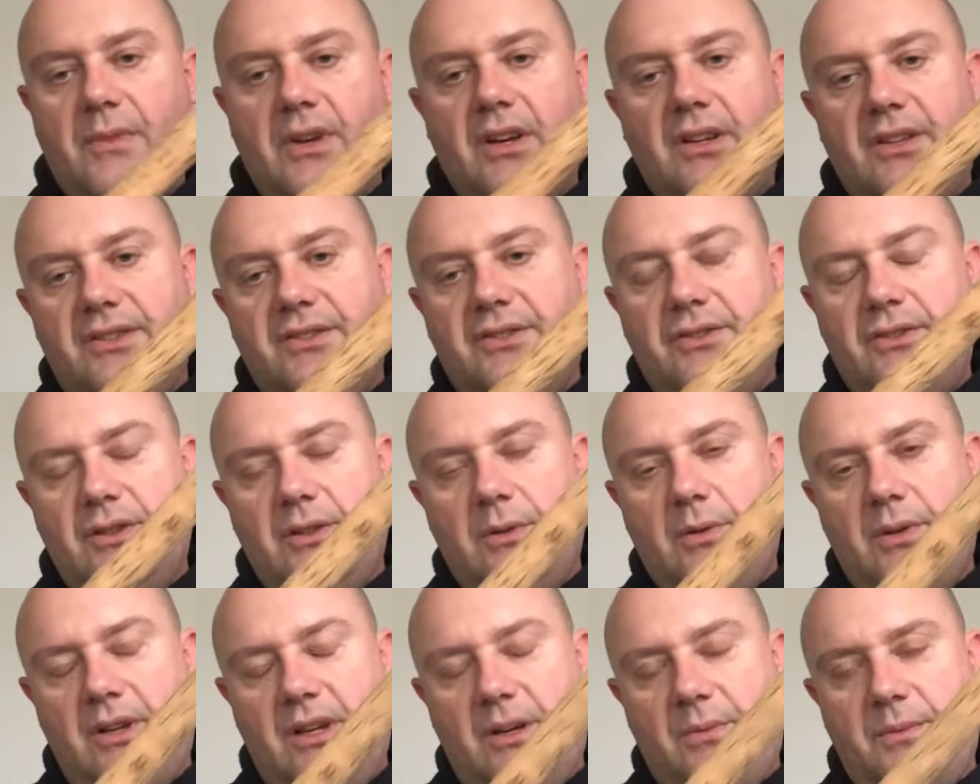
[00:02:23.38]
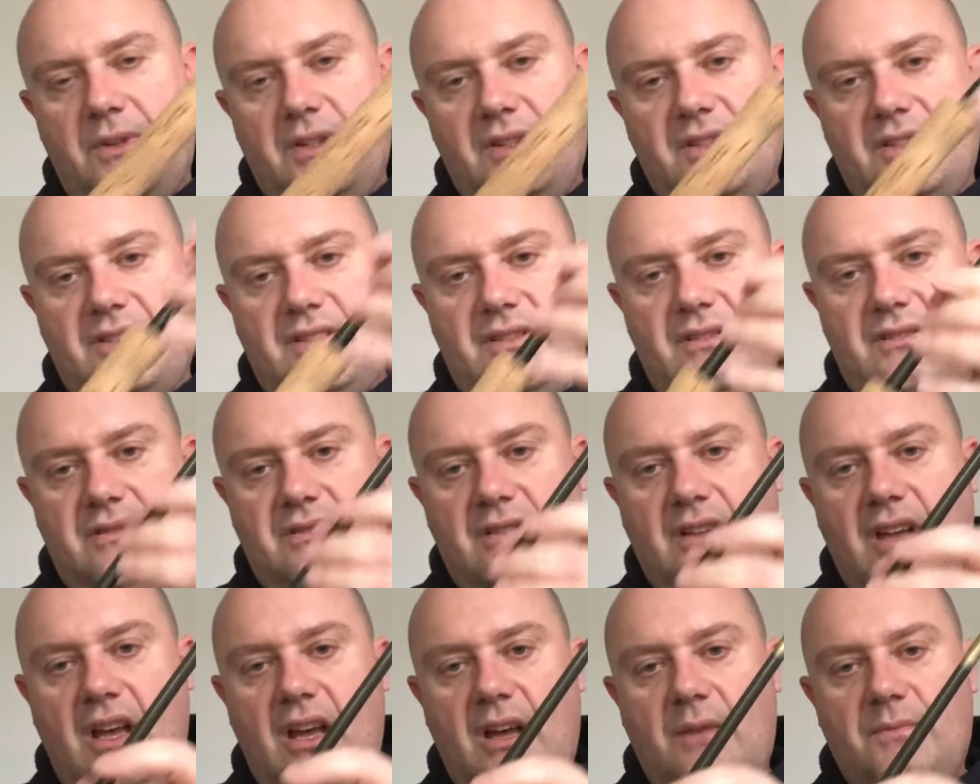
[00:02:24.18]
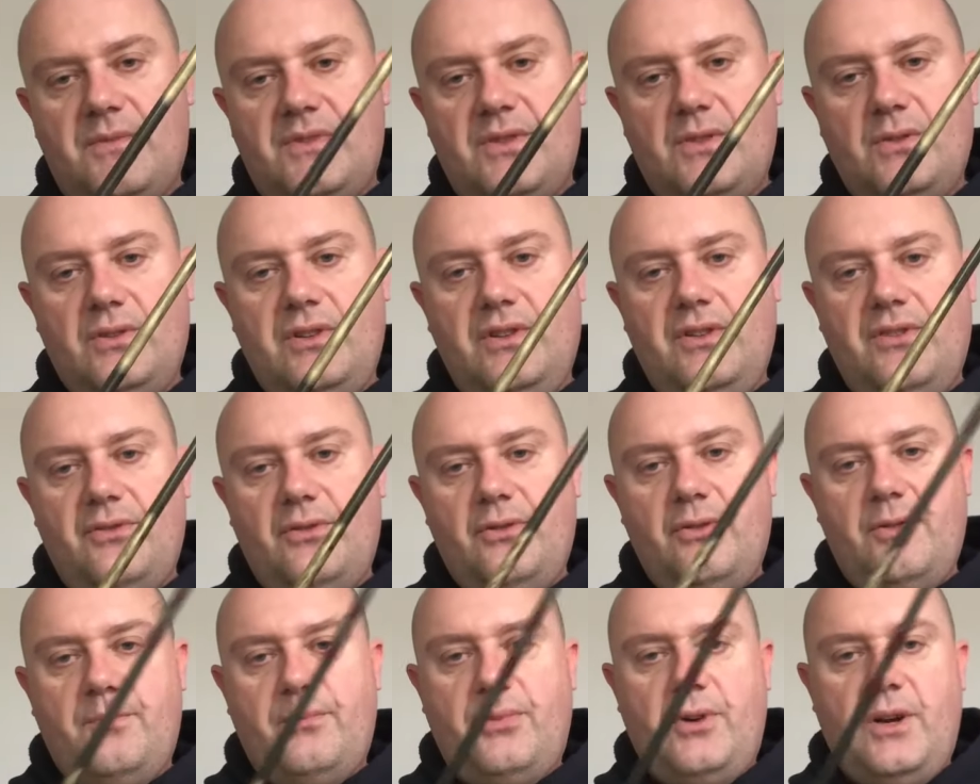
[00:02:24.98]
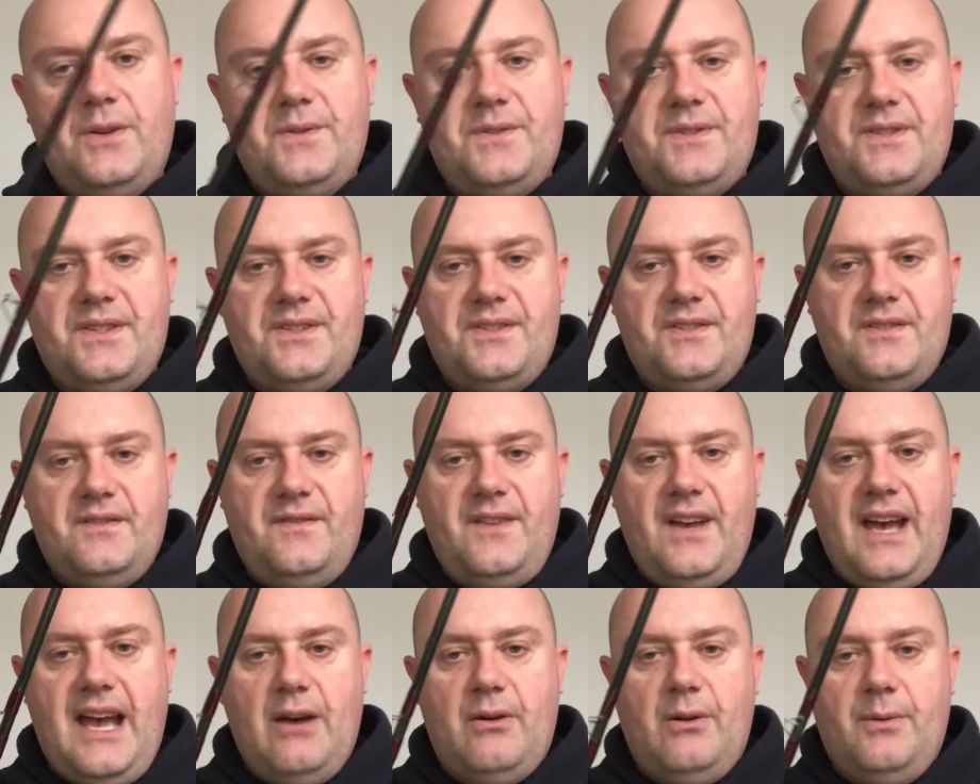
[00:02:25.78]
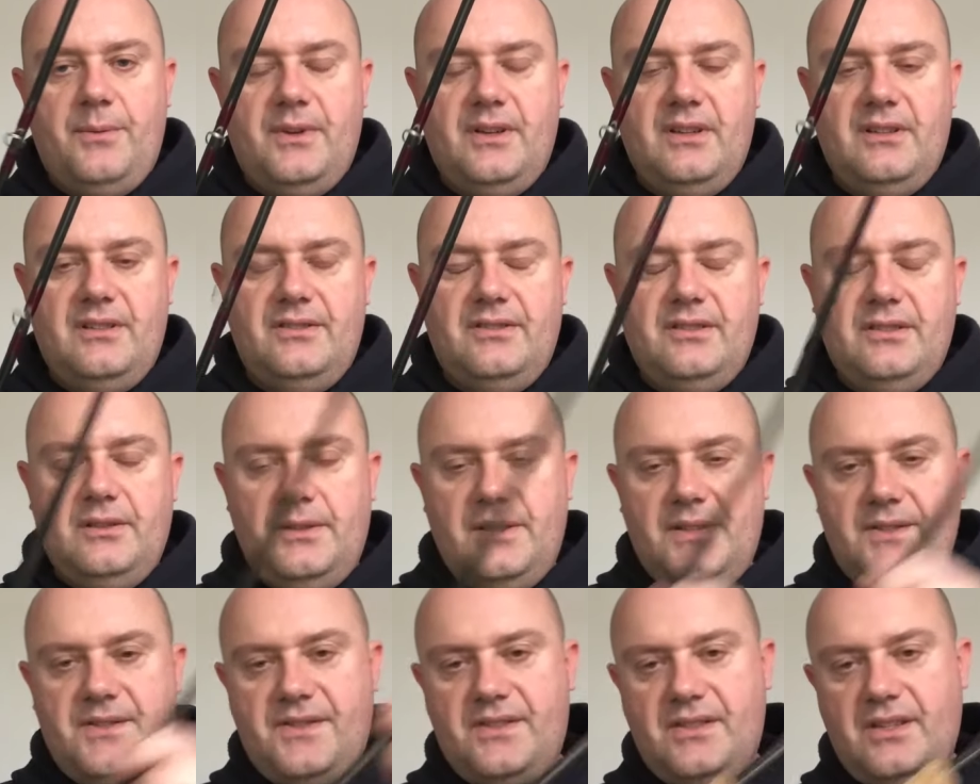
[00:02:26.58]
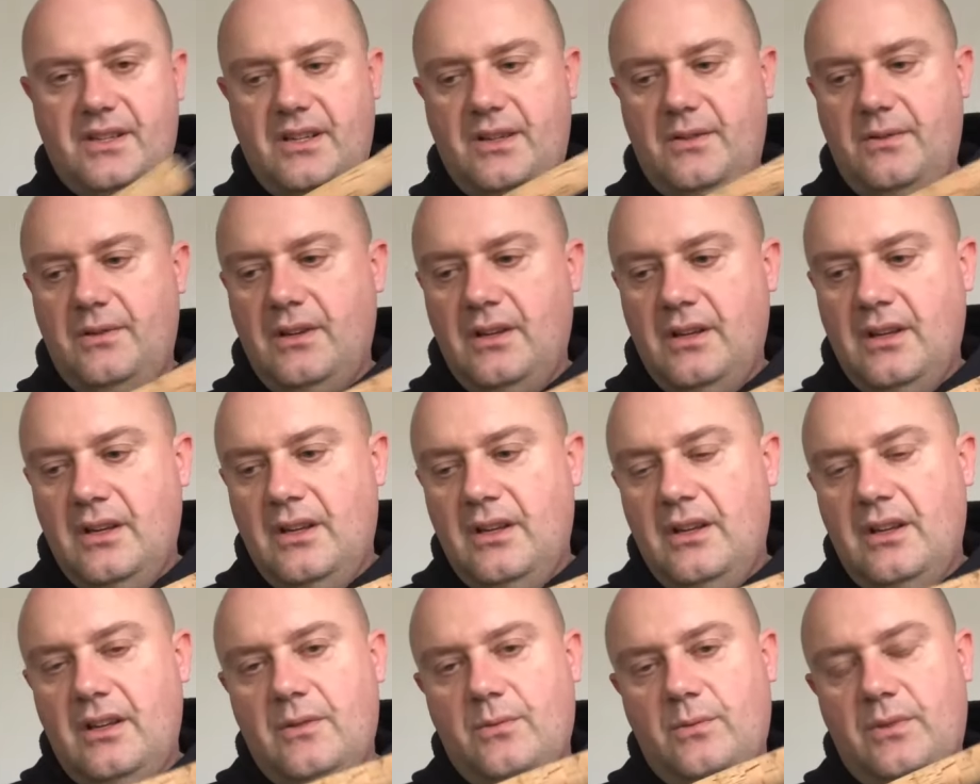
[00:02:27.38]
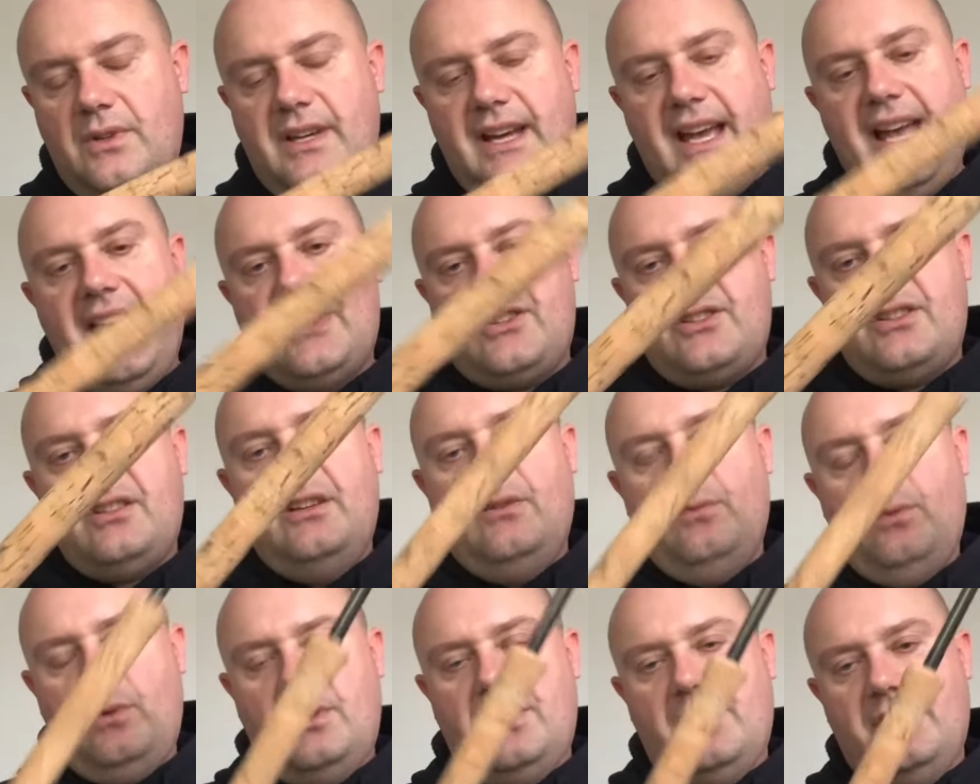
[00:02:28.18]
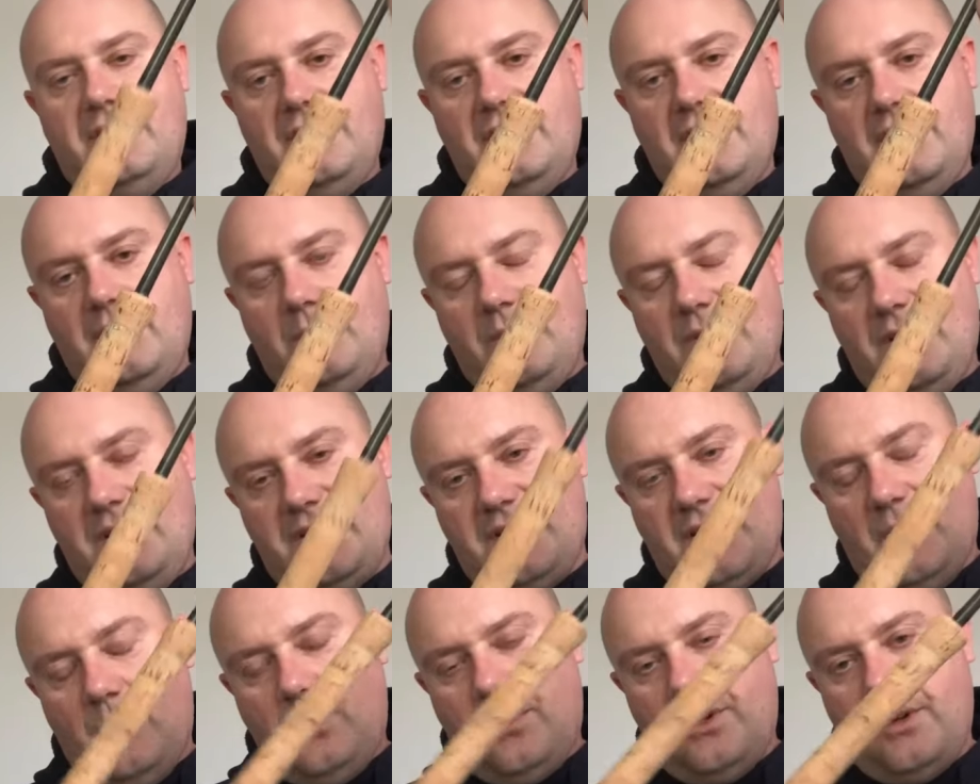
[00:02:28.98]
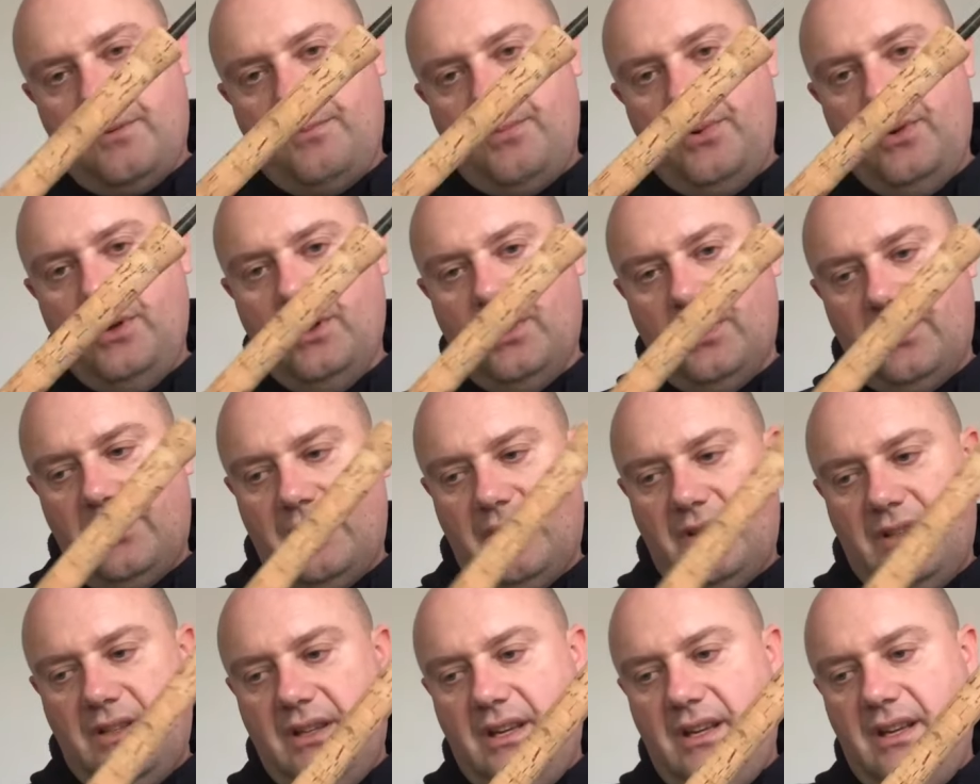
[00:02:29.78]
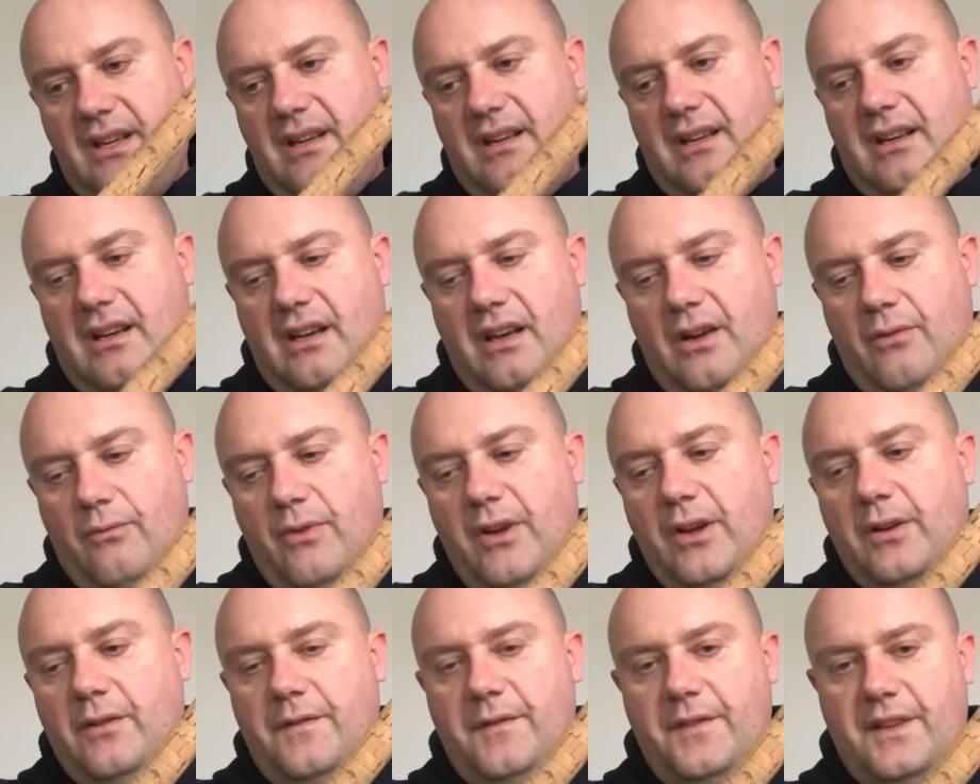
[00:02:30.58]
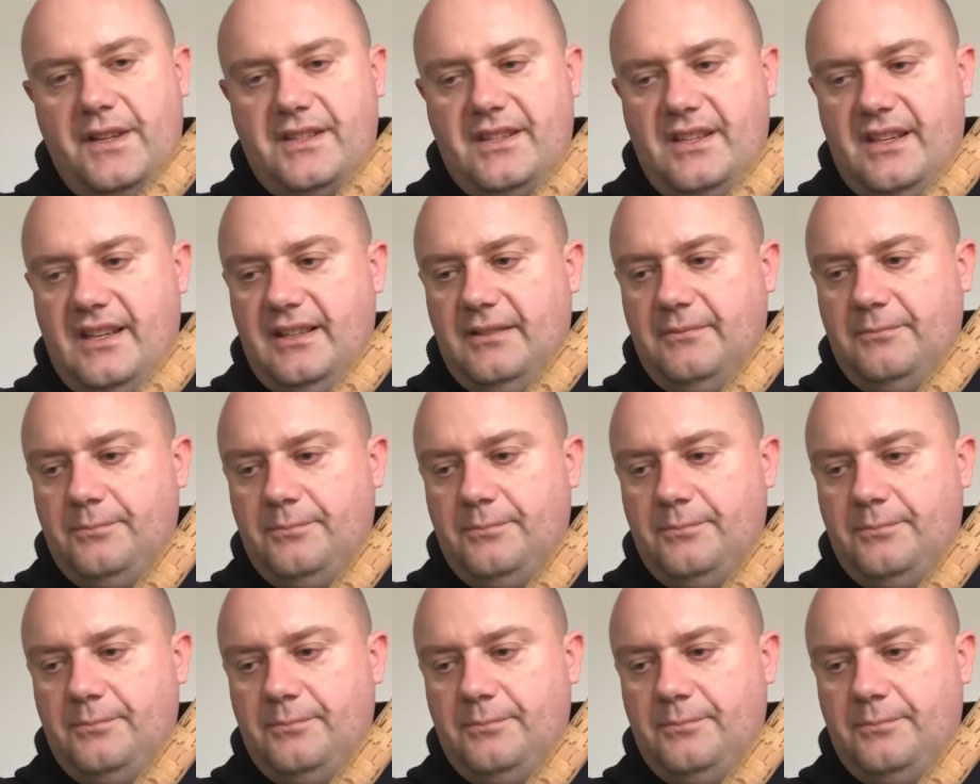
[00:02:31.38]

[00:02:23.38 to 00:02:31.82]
to do, and I'm going to talk you through the process of how I'm going to do it. So what I actually want to do is I want to put a reel fitting